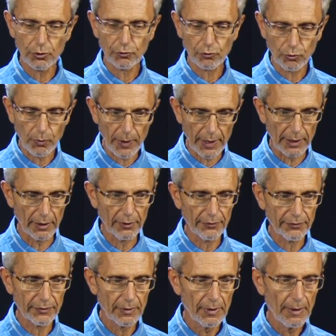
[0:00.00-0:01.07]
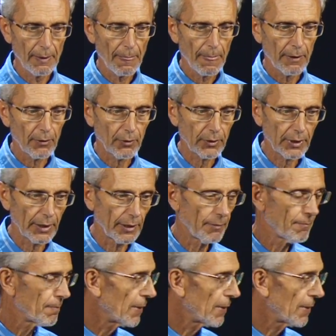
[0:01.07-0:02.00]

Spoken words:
swales. Okay.